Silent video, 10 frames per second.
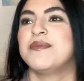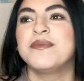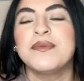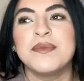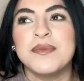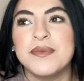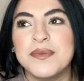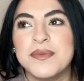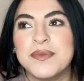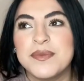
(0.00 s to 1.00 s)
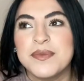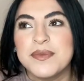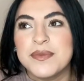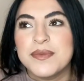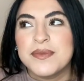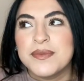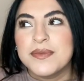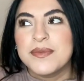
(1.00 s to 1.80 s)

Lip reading: (no one is talking)